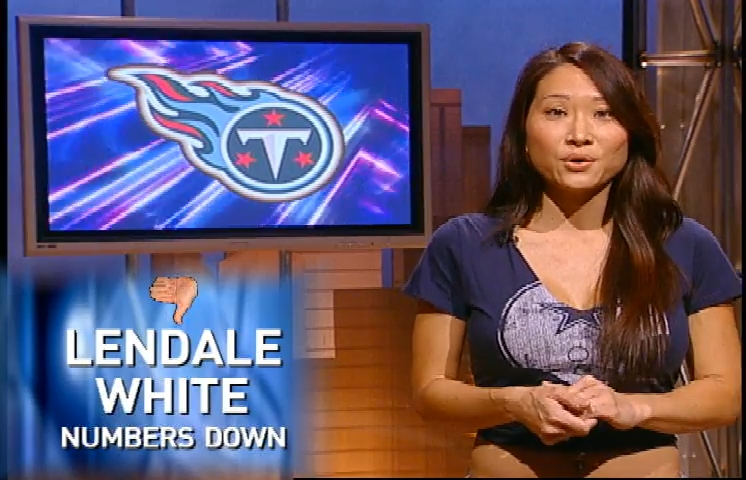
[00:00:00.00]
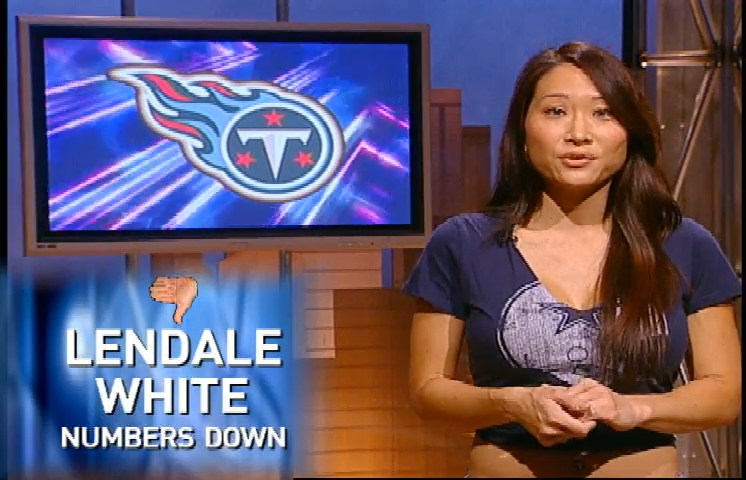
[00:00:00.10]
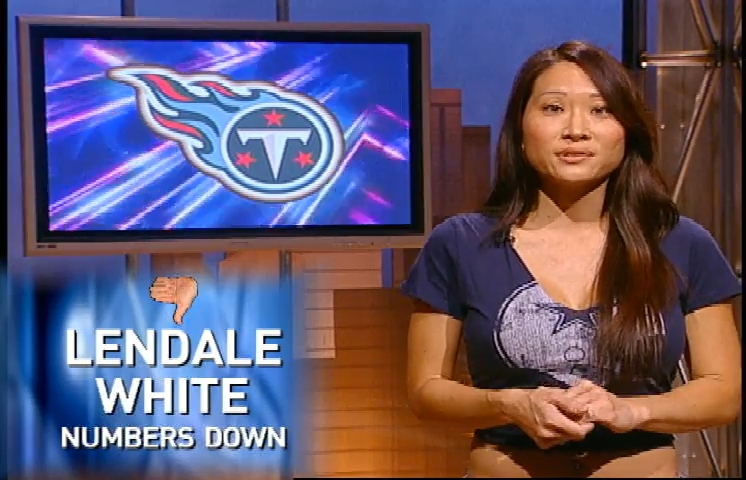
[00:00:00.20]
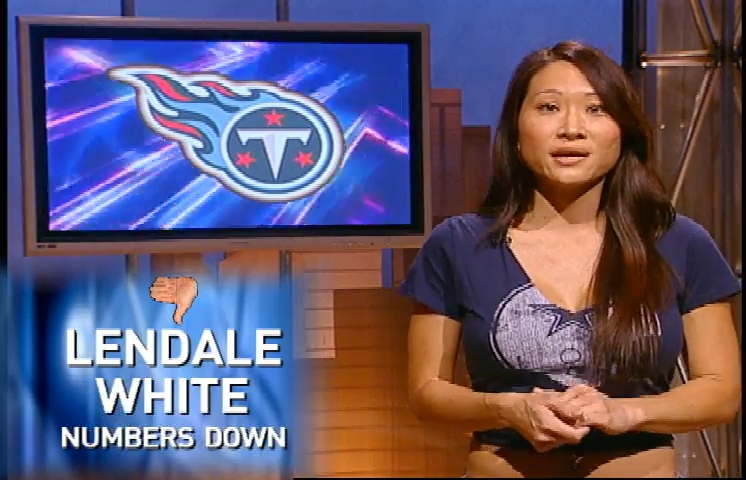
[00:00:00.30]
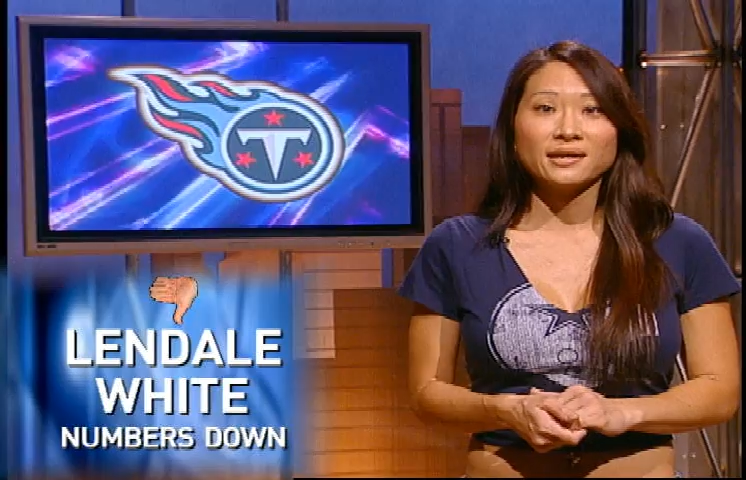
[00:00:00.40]

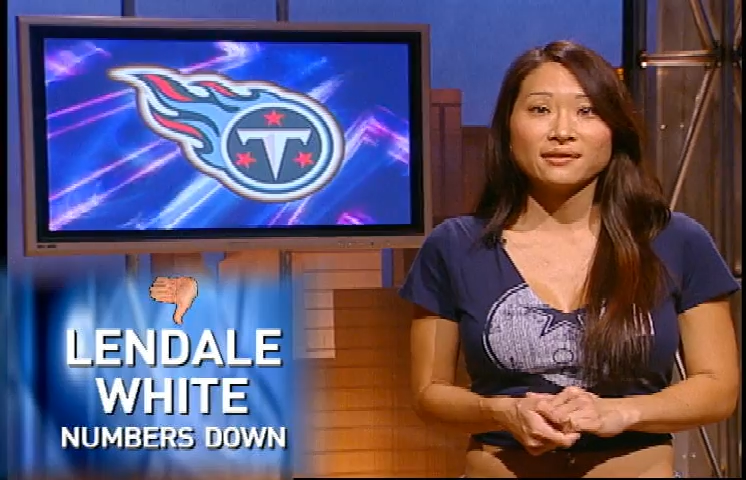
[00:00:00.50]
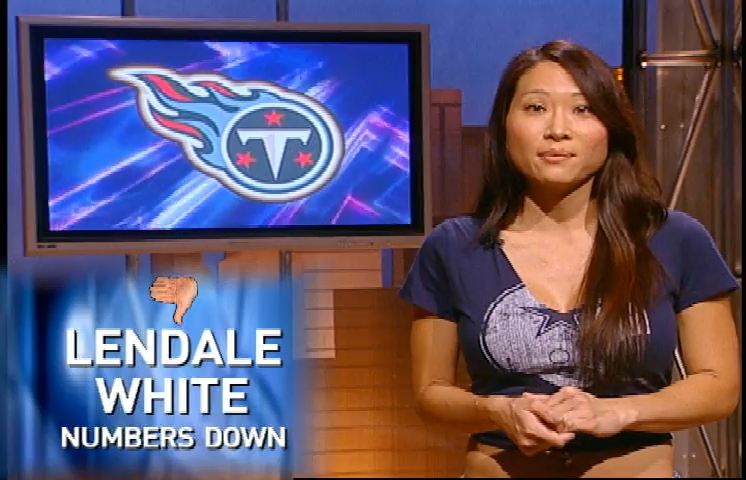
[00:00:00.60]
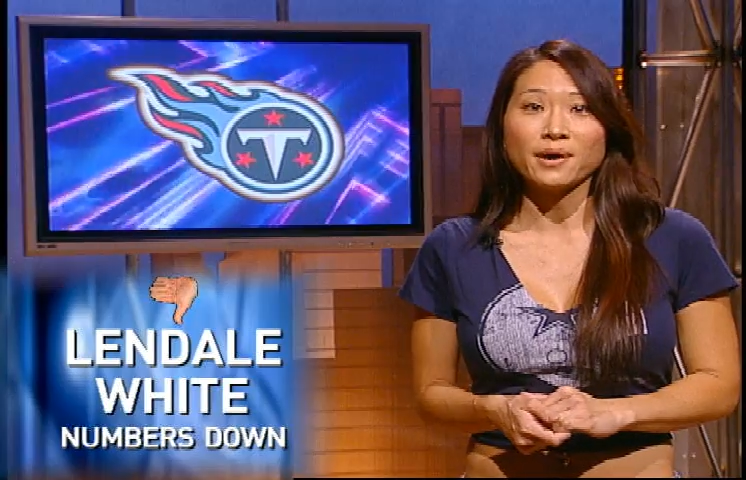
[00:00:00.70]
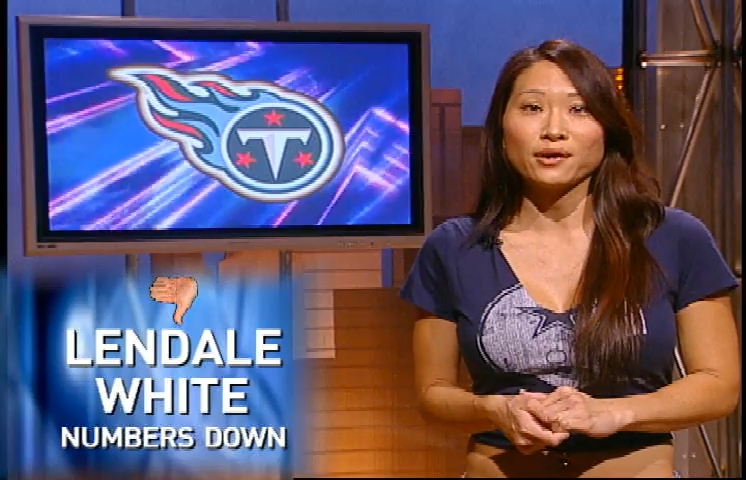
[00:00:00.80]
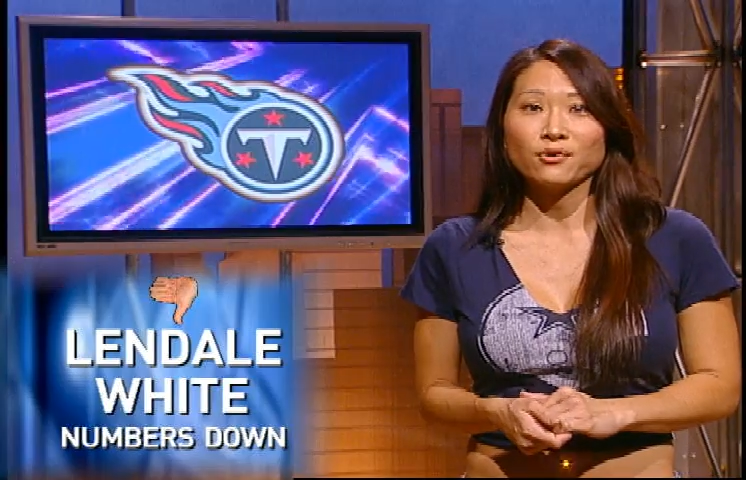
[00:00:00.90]
owners hitting the
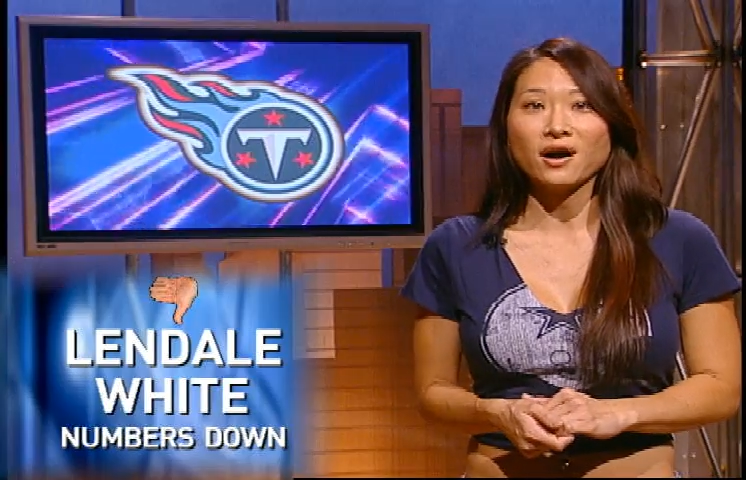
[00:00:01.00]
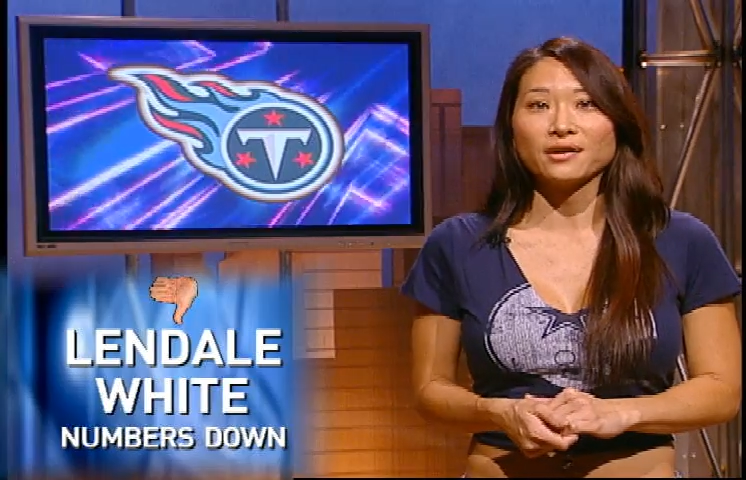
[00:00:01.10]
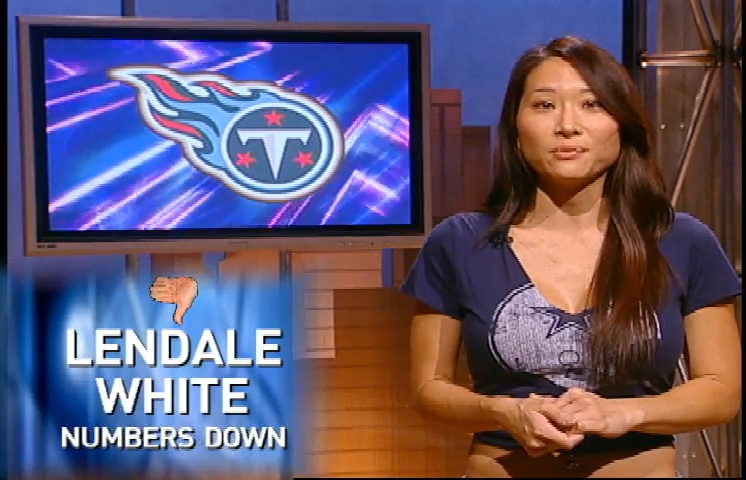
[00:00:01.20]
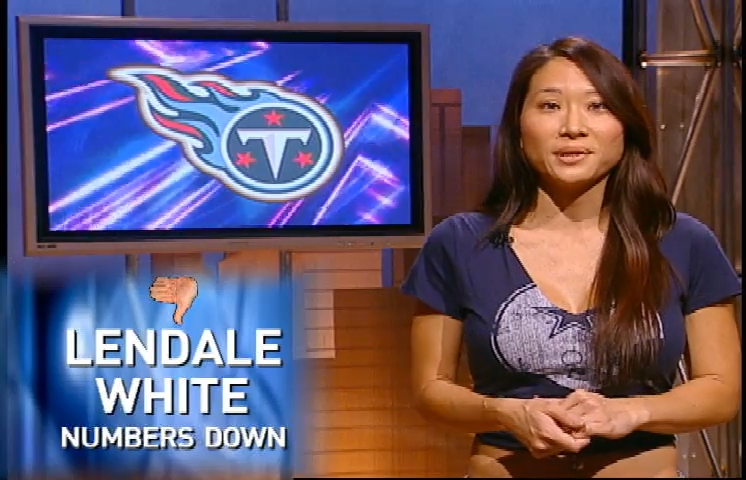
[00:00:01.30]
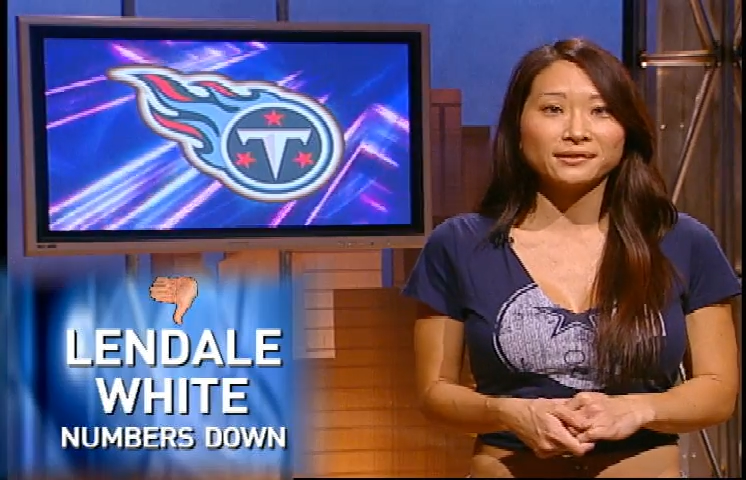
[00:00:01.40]
bottle
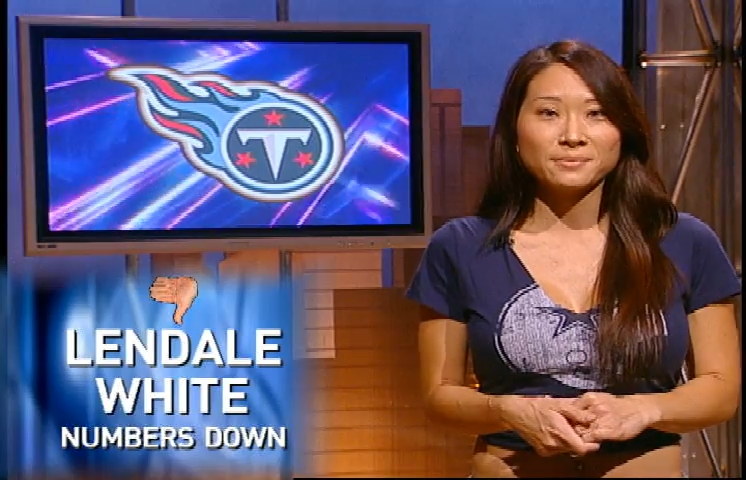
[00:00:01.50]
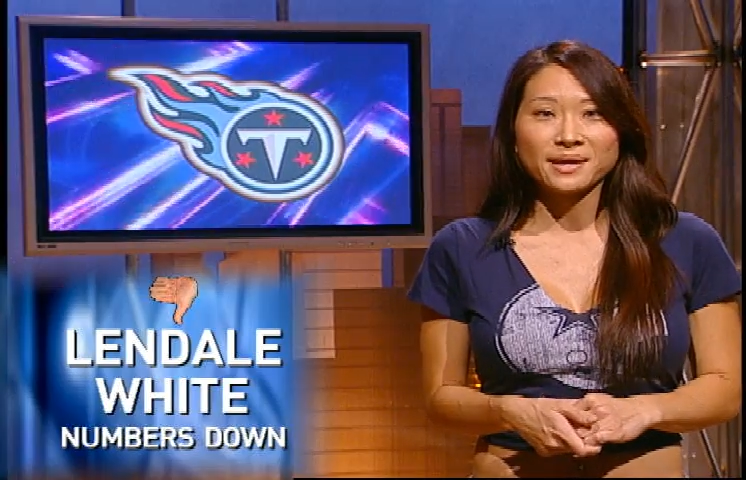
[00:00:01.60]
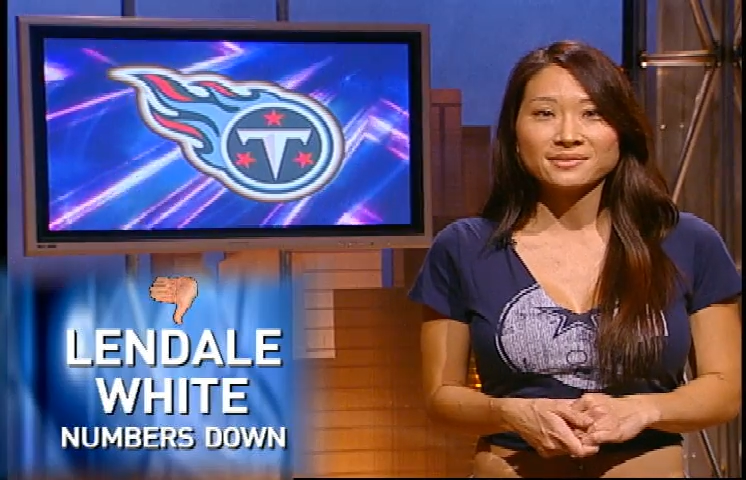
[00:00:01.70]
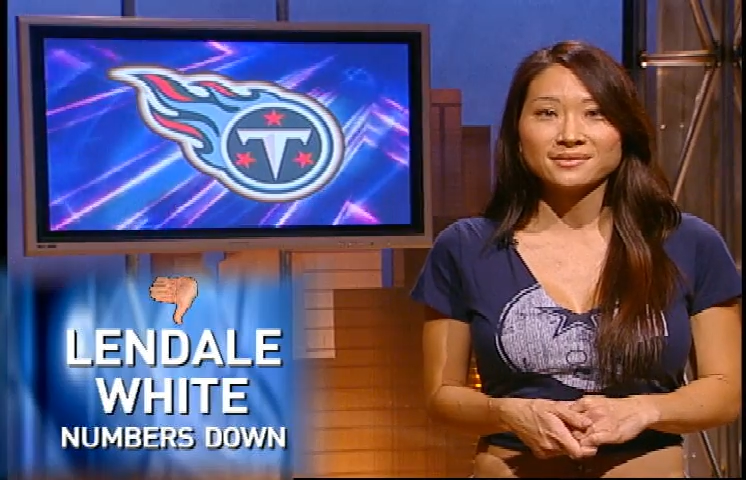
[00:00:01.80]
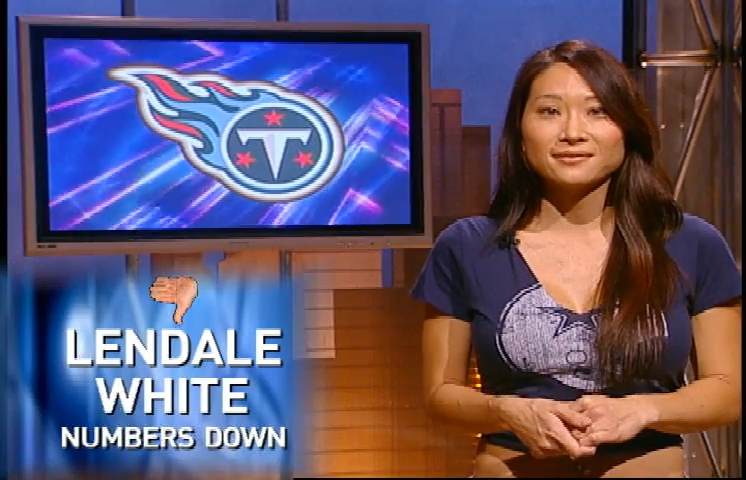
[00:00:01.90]
on a weekly
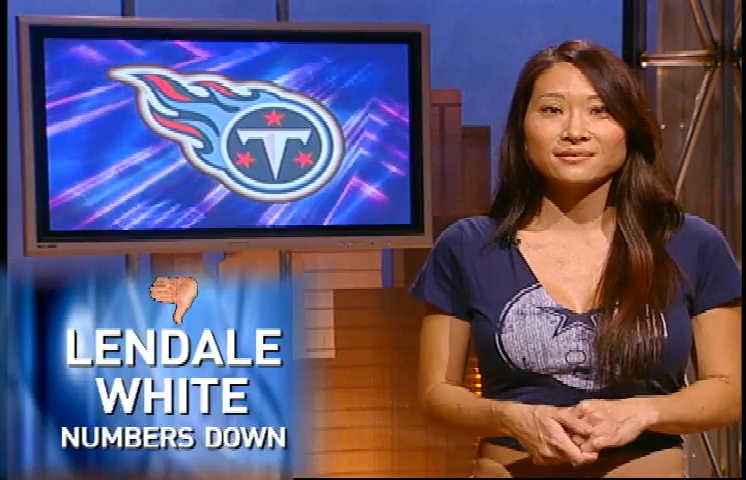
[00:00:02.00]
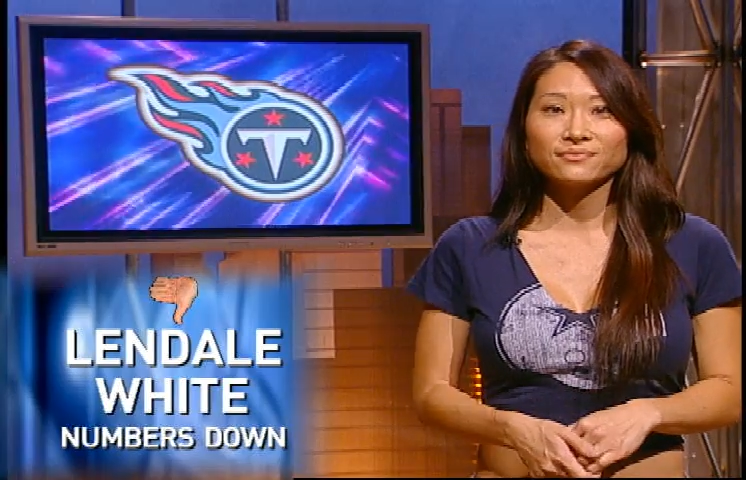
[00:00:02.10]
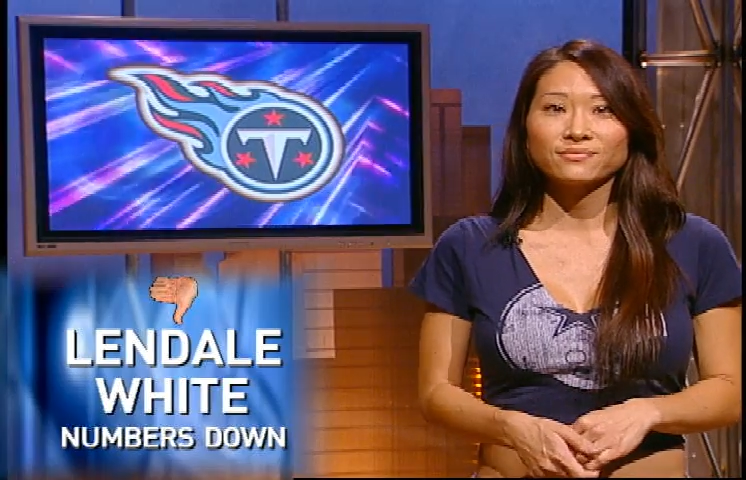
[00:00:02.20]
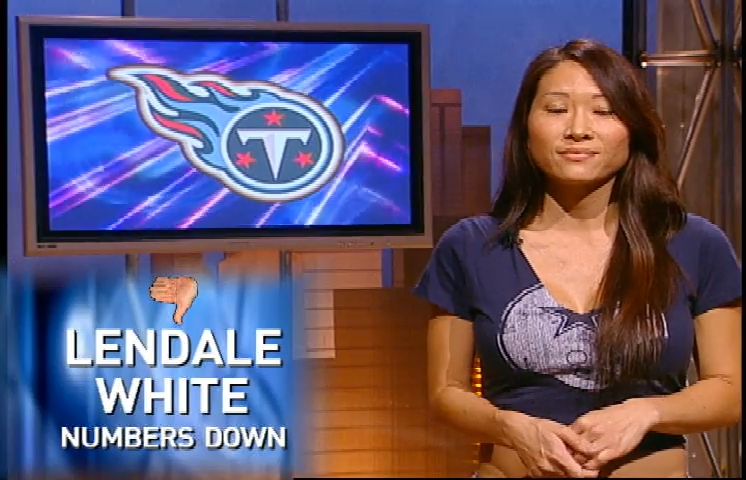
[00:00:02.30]
basis.